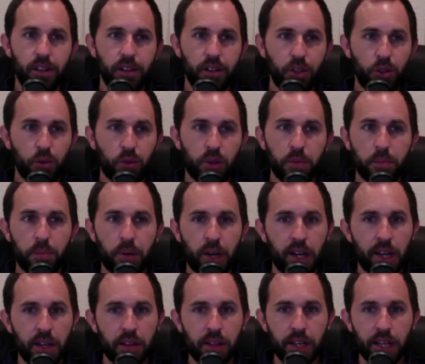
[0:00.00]
You could
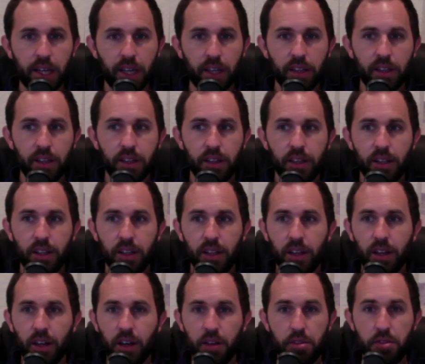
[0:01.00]
buy like
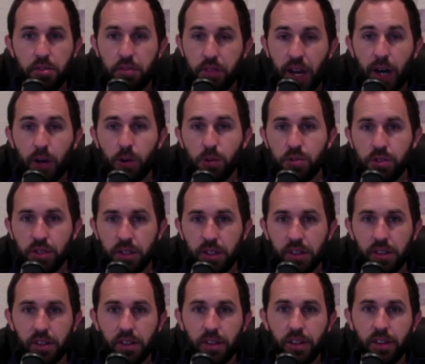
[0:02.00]

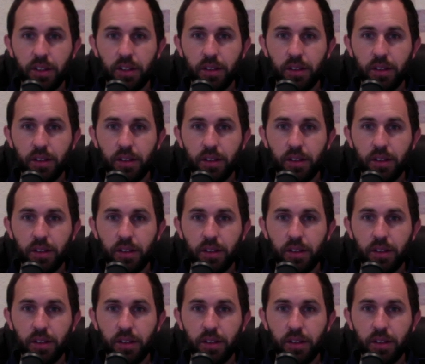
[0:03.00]
1,000